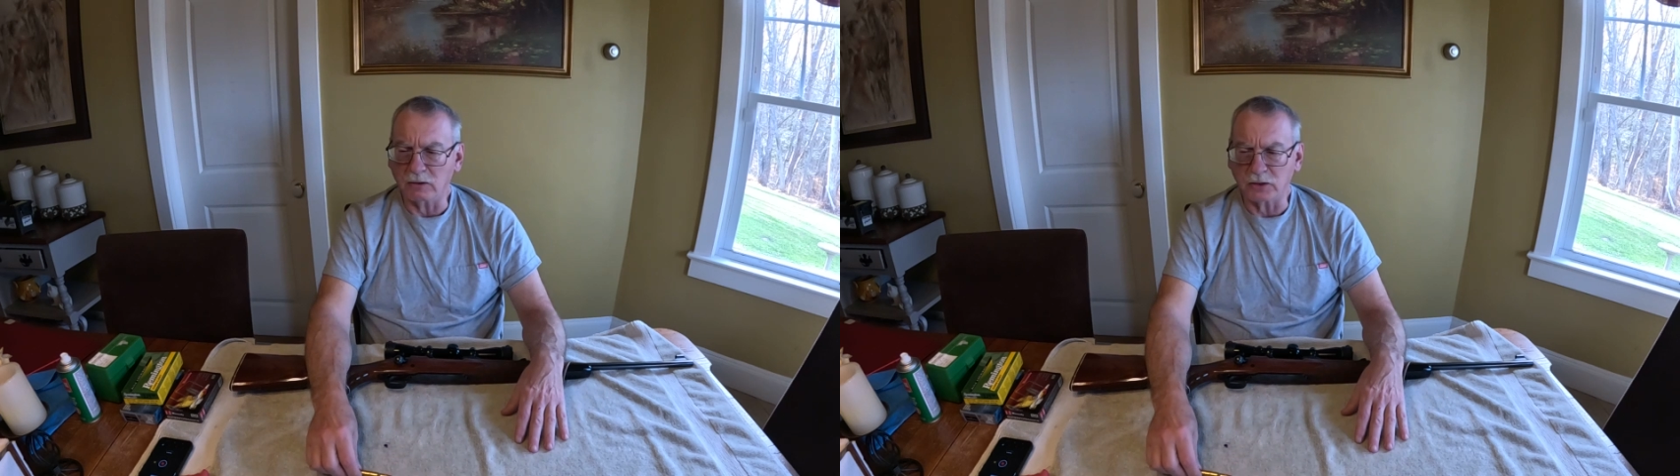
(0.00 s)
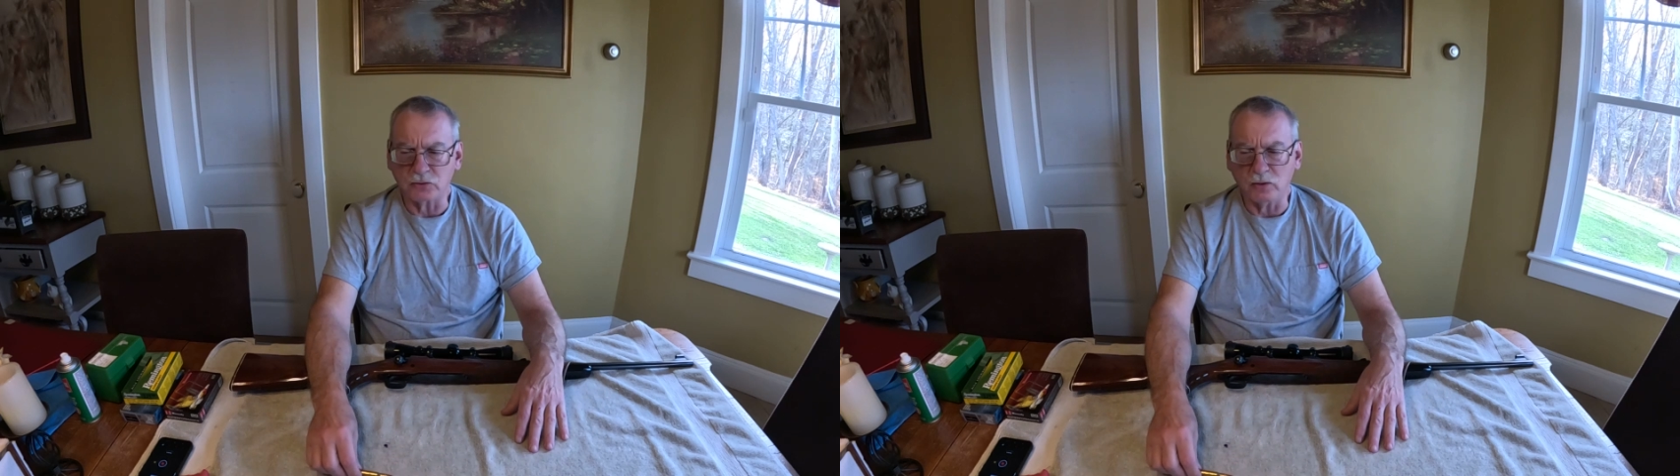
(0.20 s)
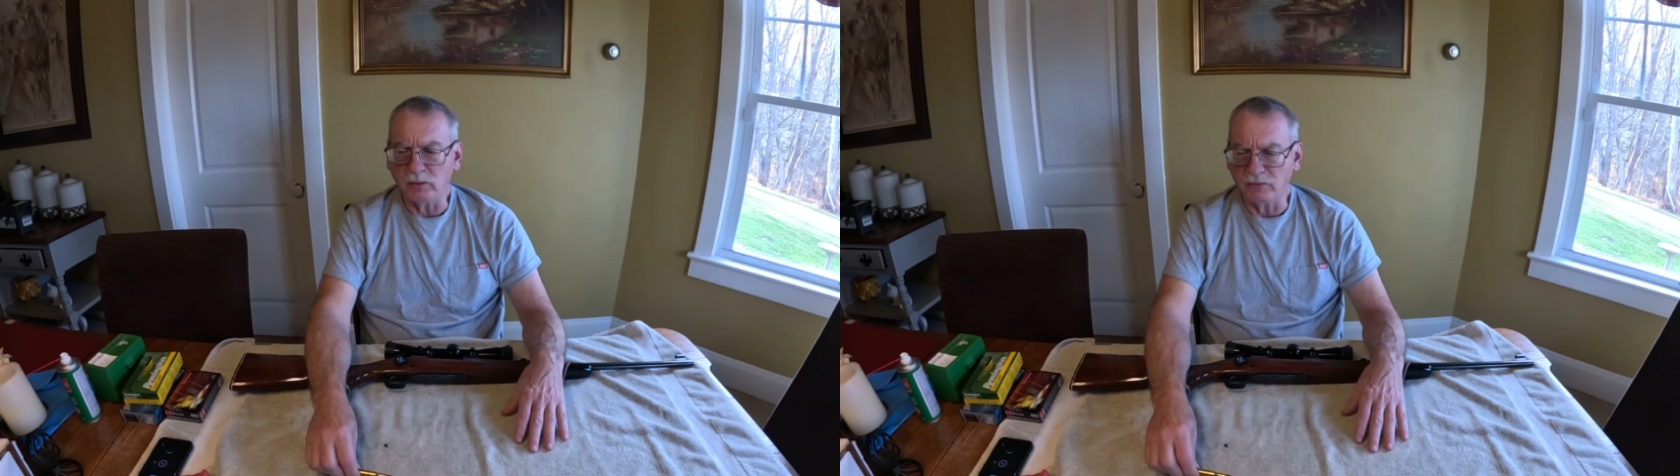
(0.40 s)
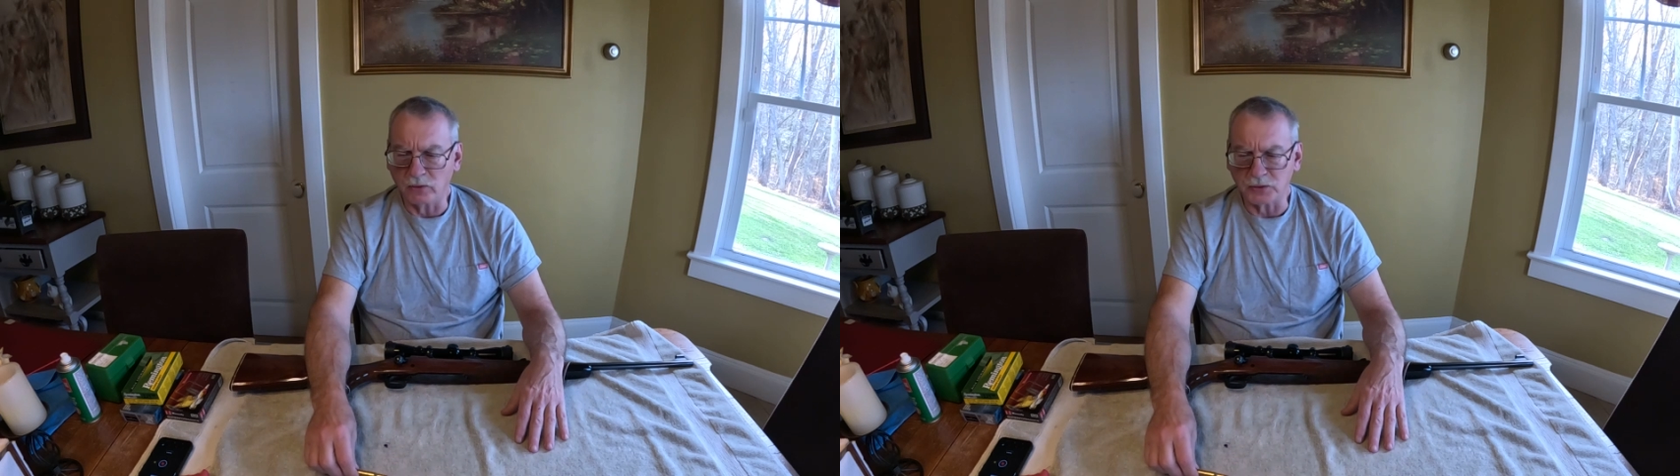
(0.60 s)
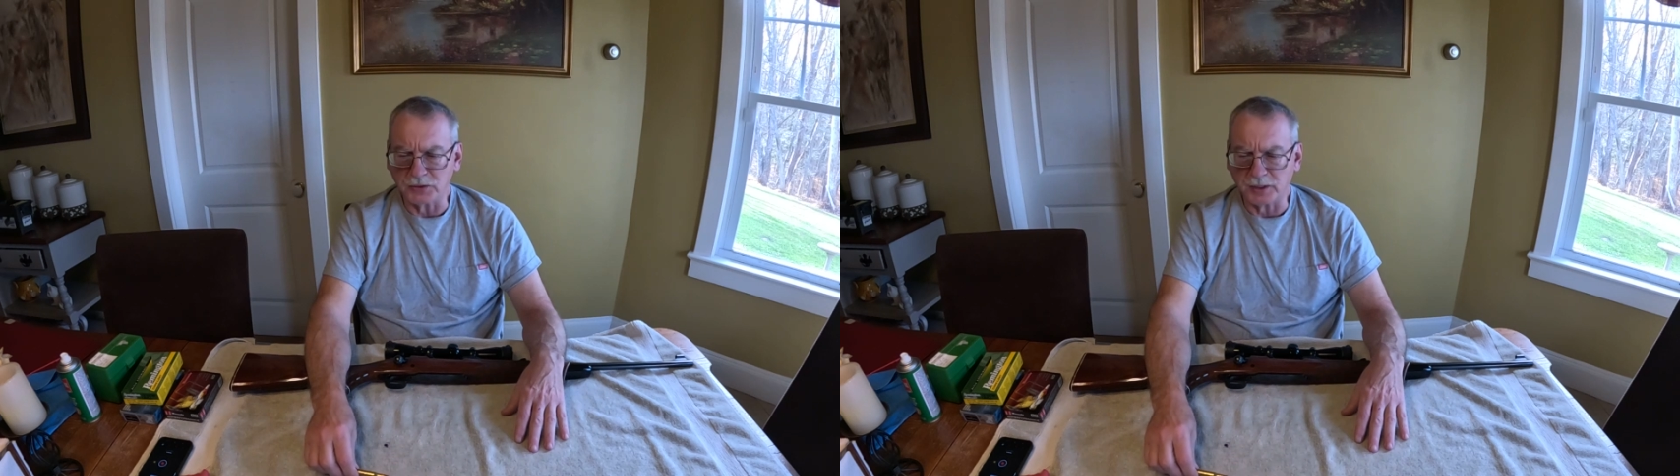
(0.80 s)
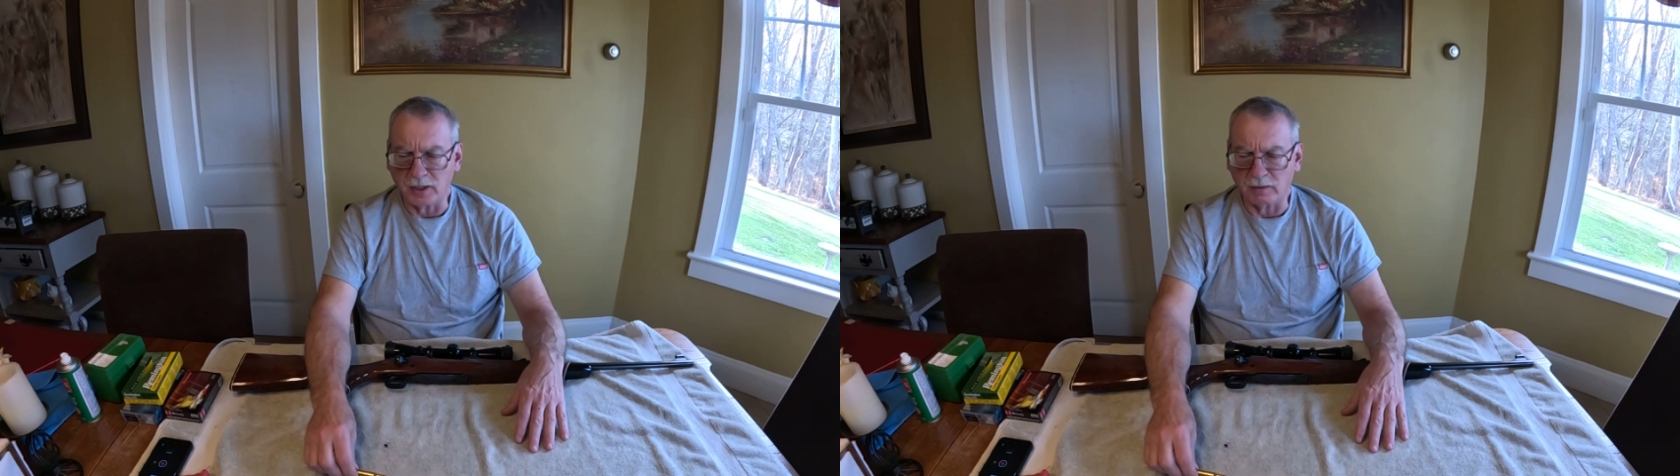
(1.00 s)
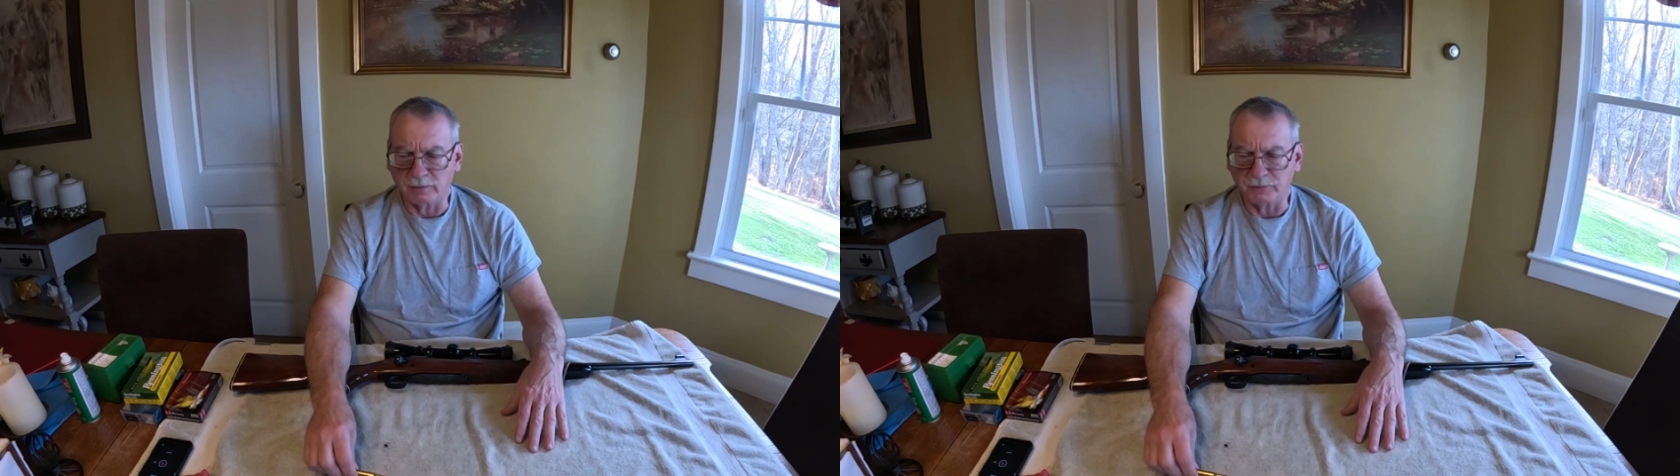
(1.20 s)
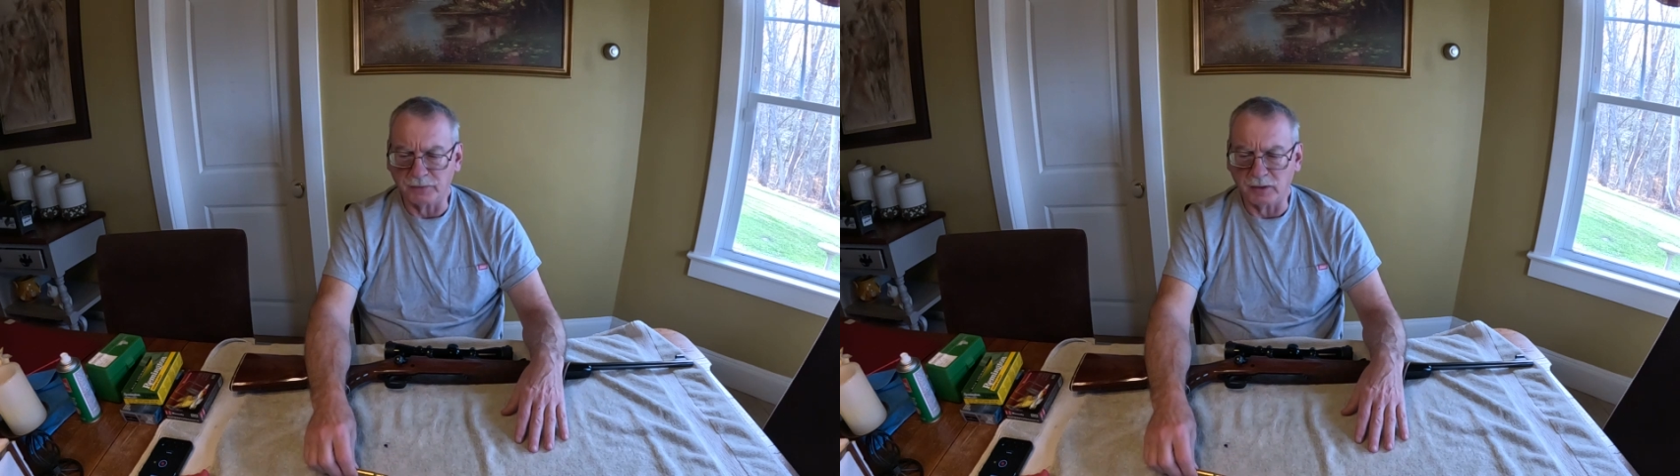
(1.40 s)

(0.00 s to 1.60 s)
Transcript: extremely versatile